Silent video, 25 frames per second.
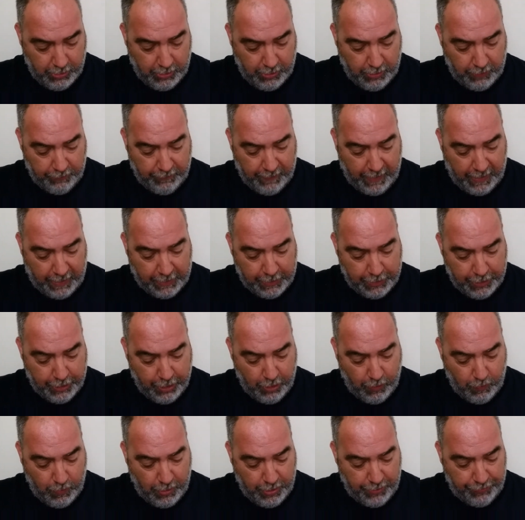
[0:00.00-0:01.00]
that
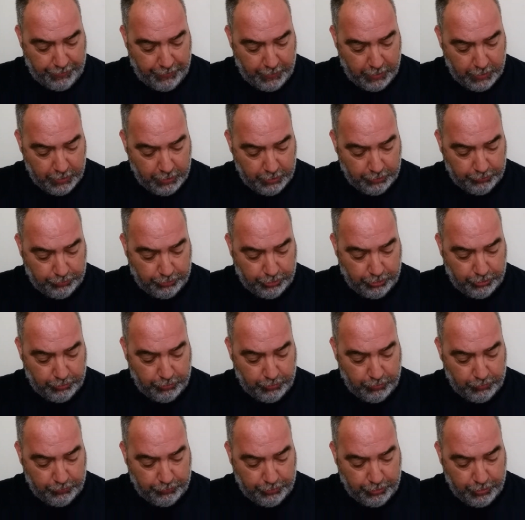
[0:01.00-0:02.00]
knoweth
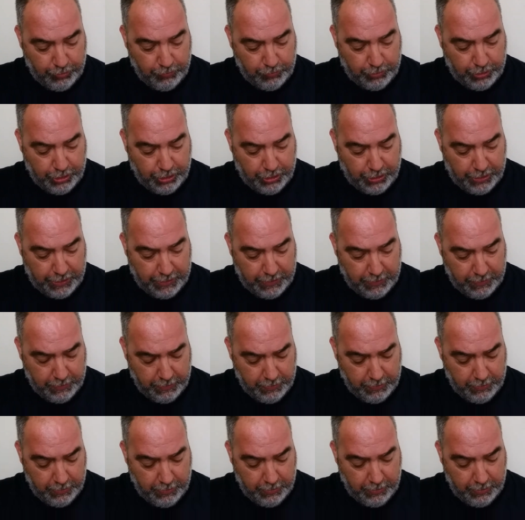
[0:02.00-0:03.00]
to do good
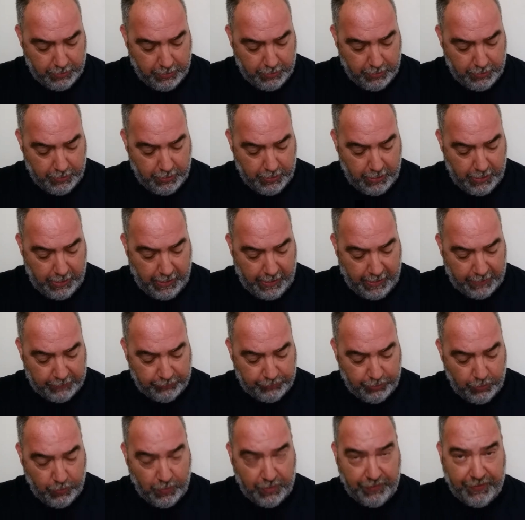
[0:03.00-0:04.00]
and
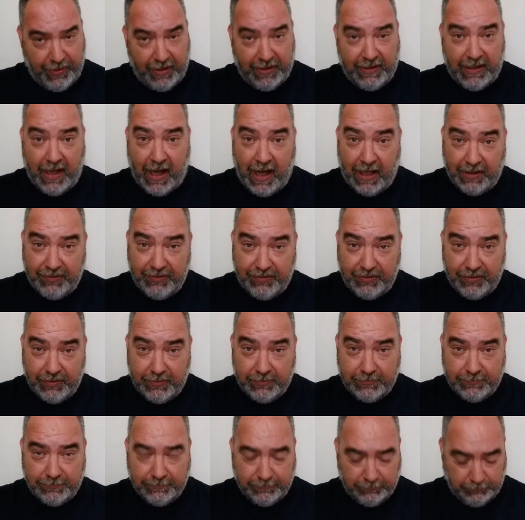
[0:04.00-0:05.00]
doeth it not,
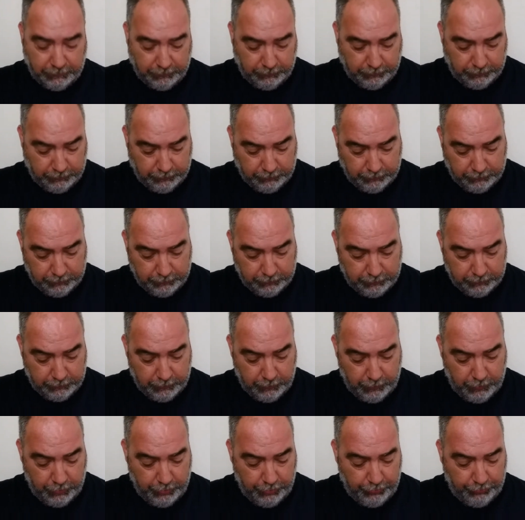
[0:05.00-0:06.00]

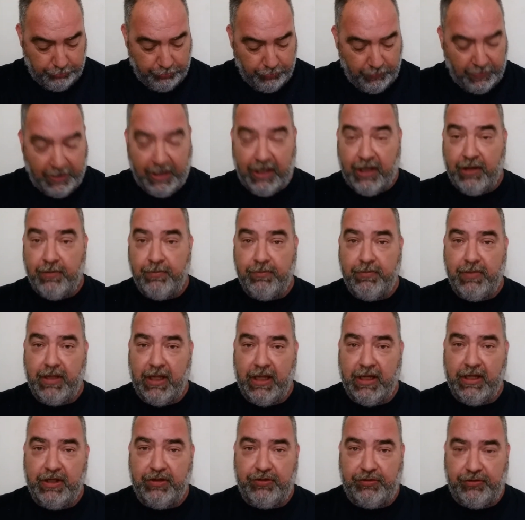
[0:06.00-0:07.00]
to him
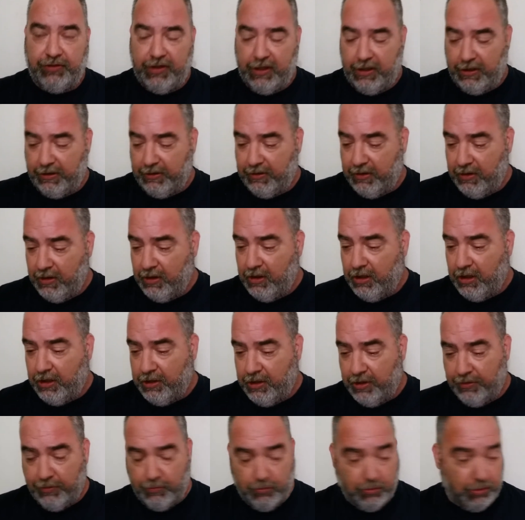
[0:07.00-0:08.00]
it is sin. In
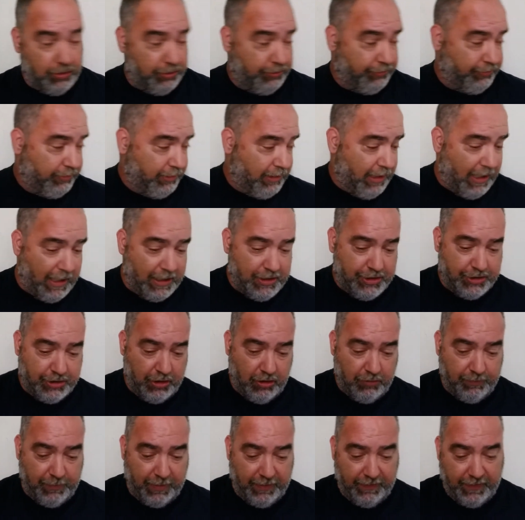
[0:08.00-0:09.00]
other words, God
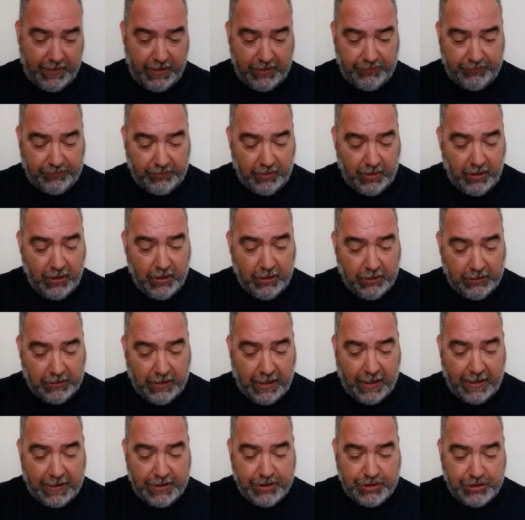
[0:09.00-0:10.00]
showed me this.
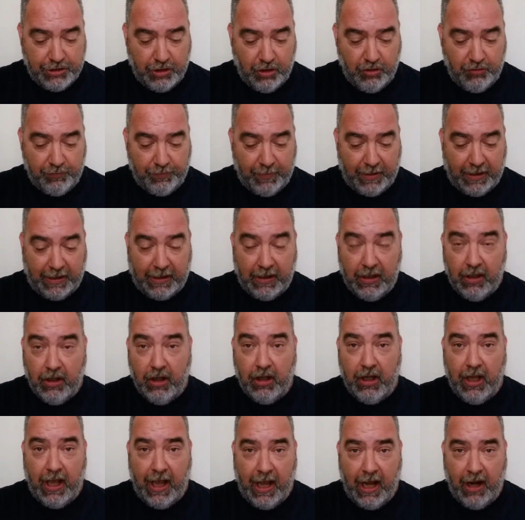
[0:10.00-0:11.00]
God showed me
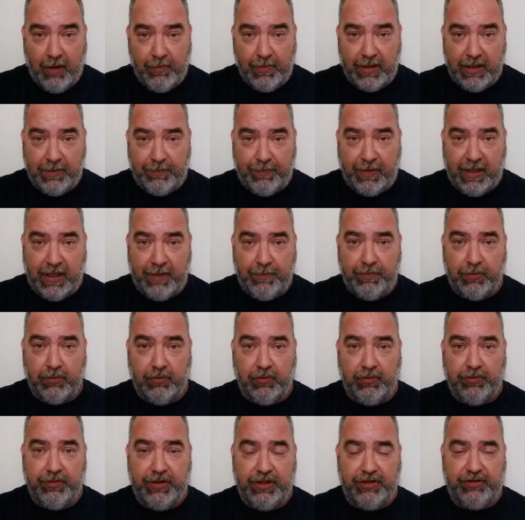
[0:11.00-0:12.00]
how many
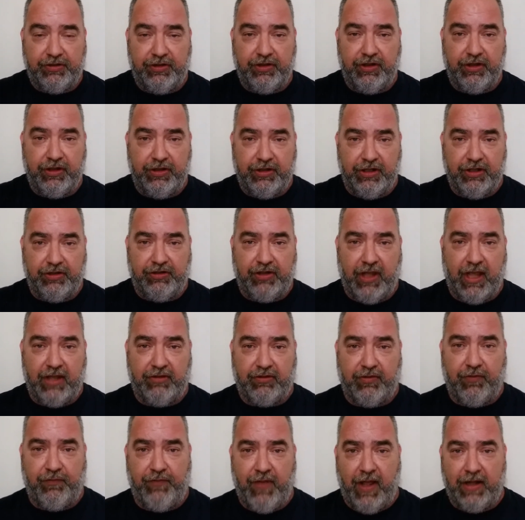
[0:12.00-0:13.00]
people this
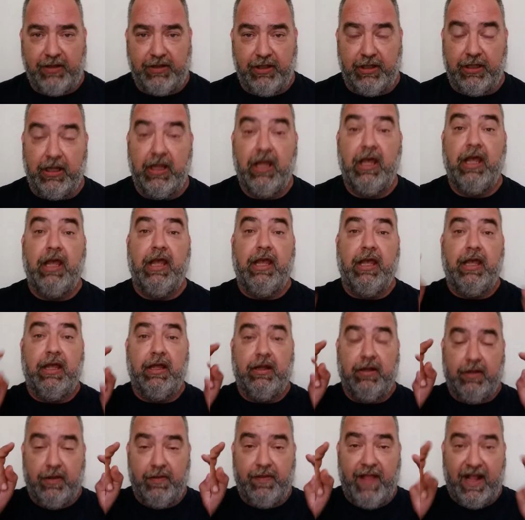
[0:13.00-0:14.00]
has affected.
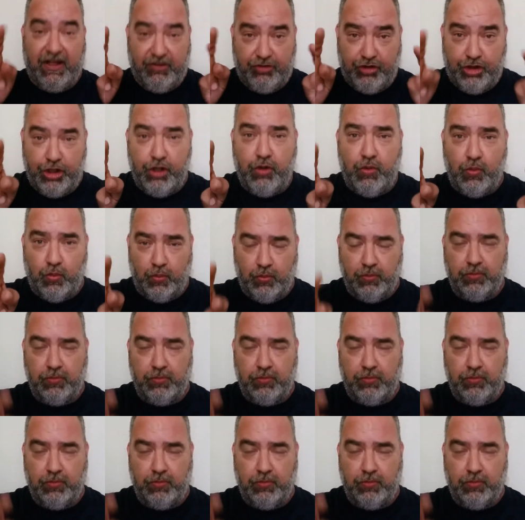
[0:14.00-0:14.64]
That's you.